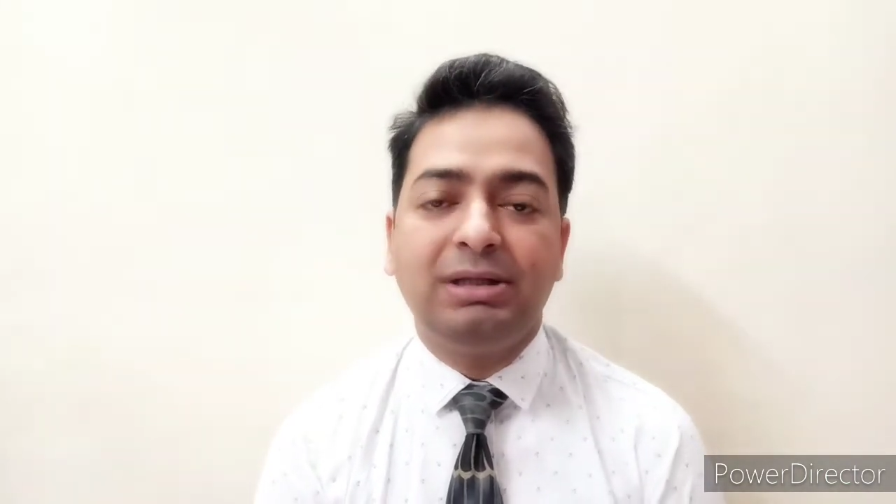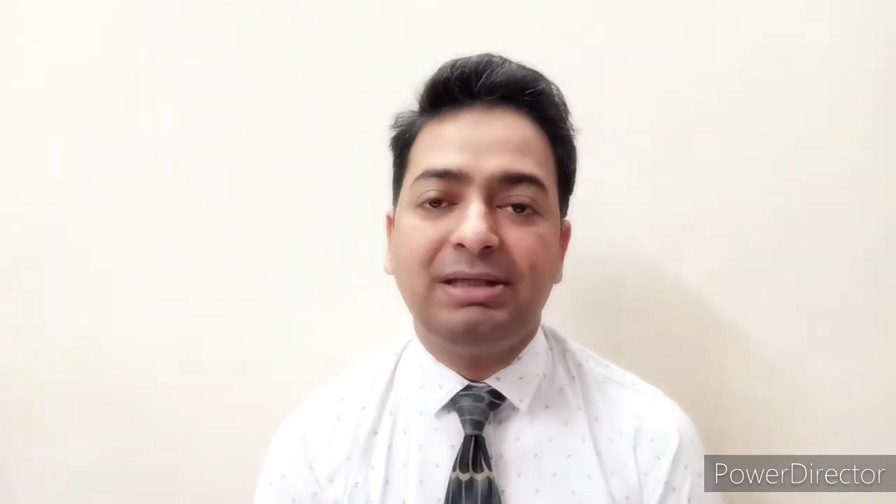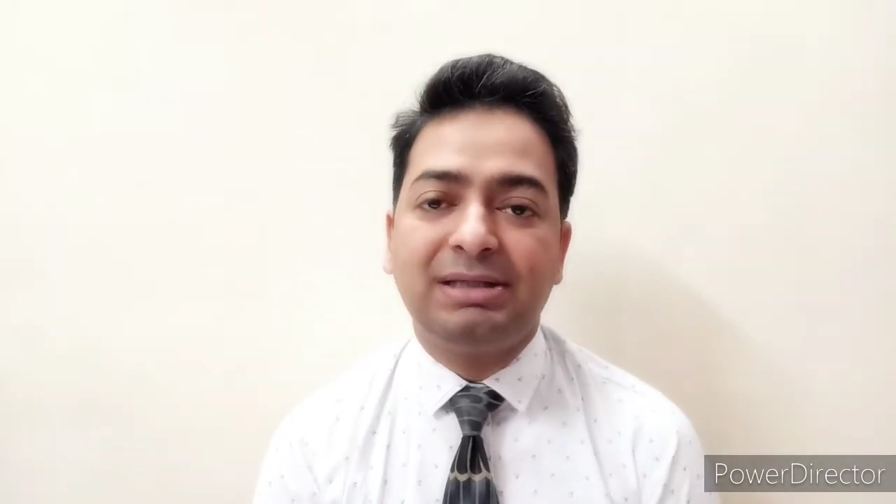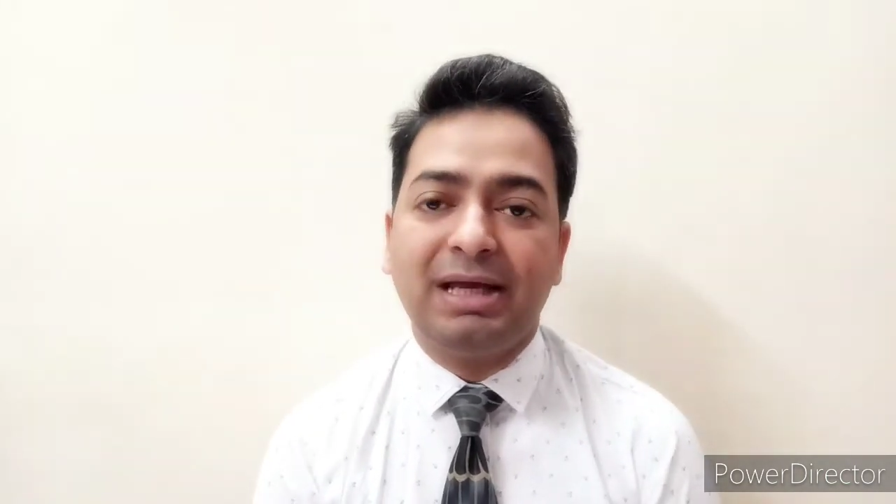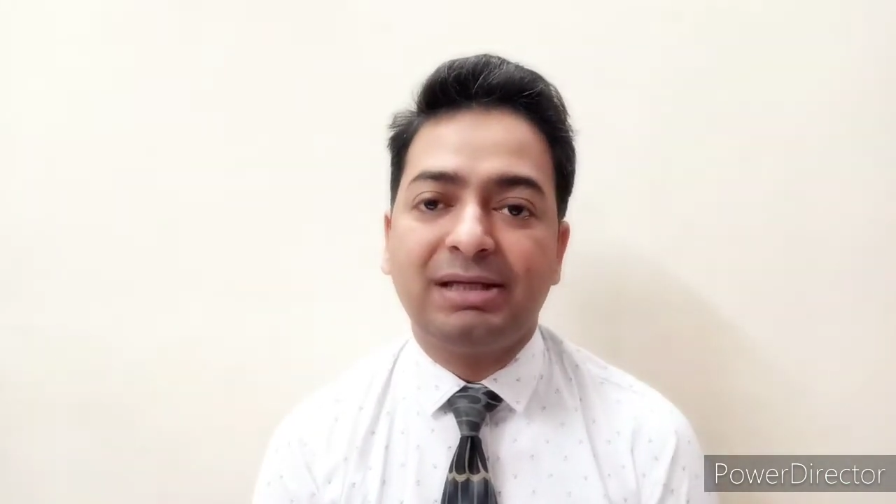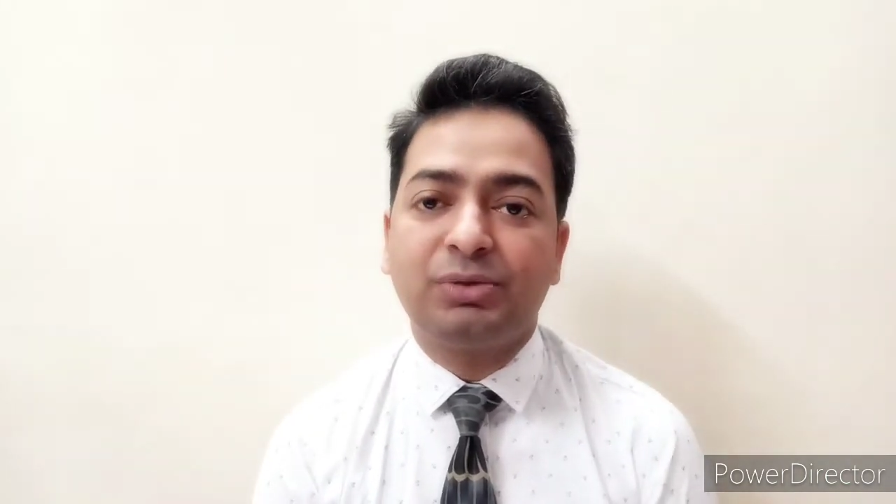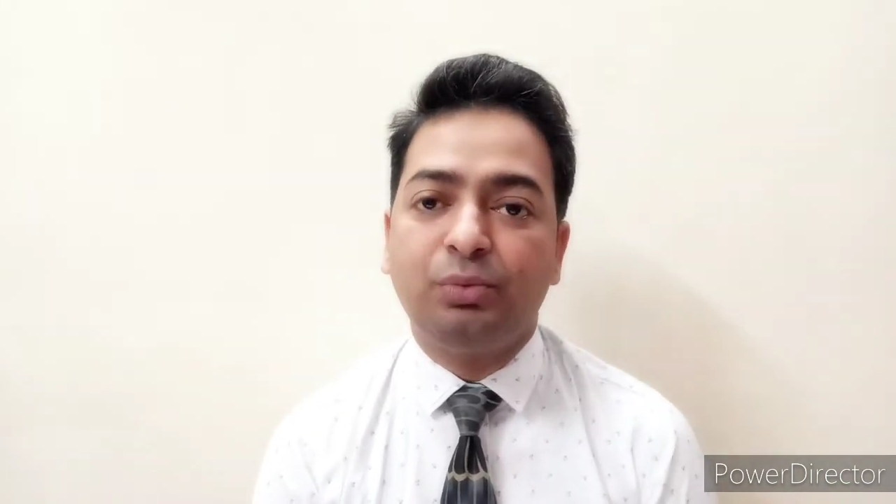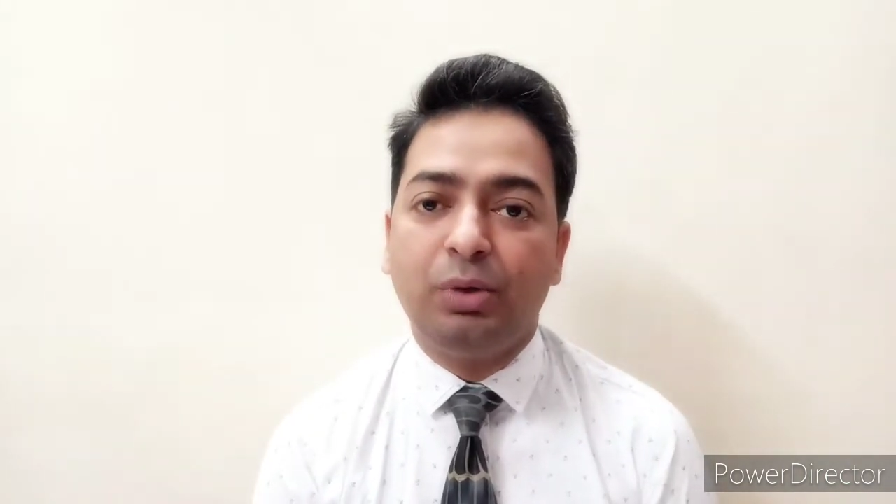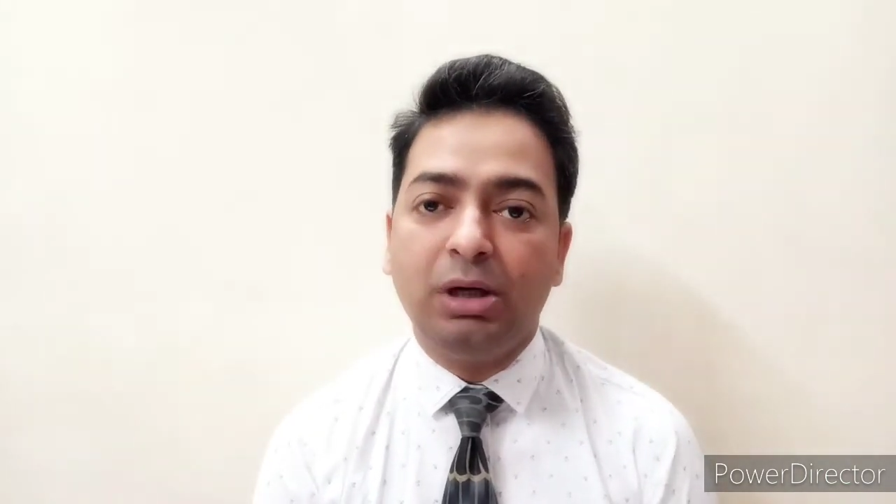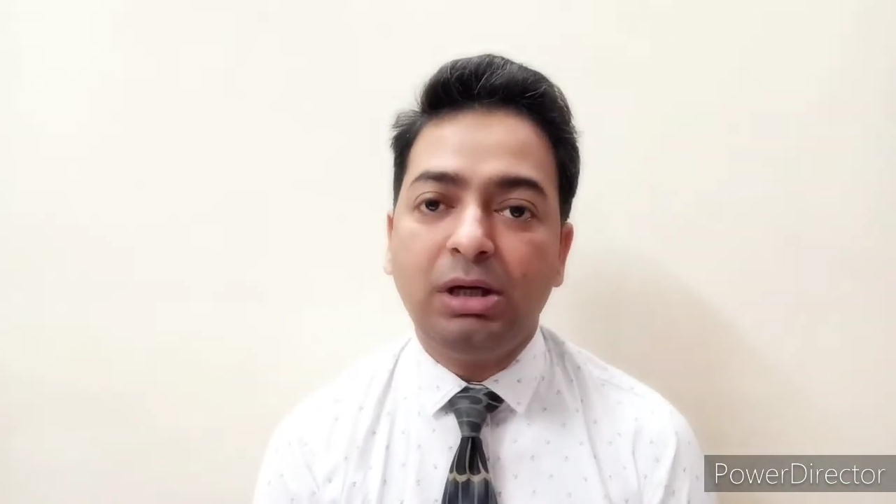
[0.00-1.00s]
these things
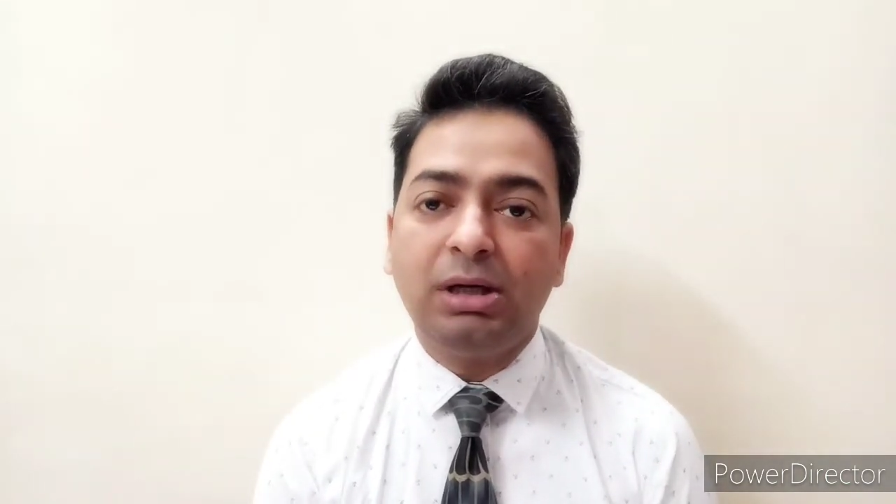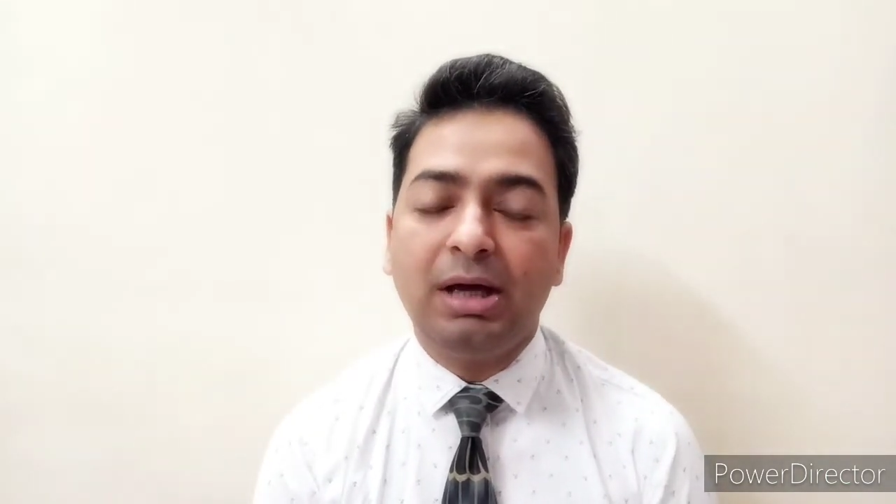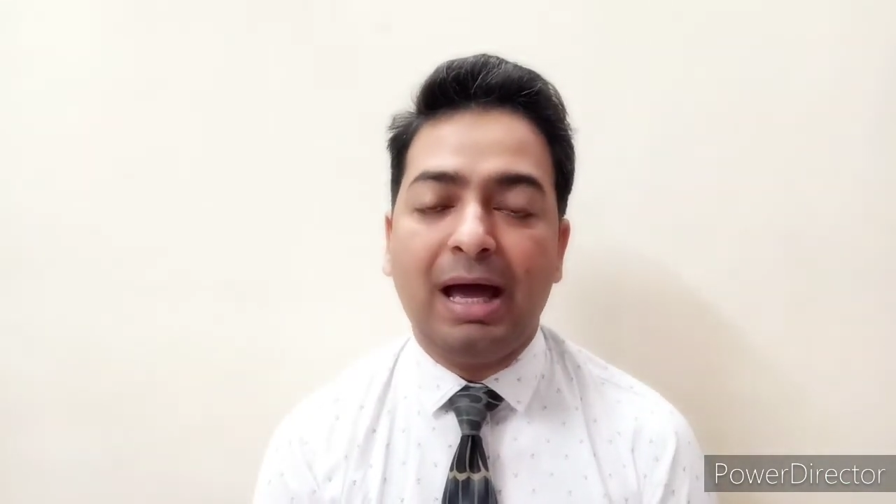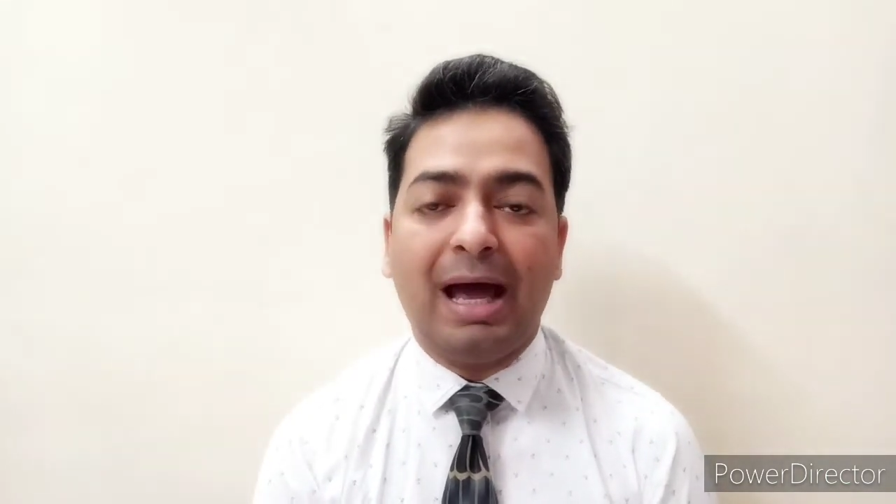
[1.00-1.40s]
work,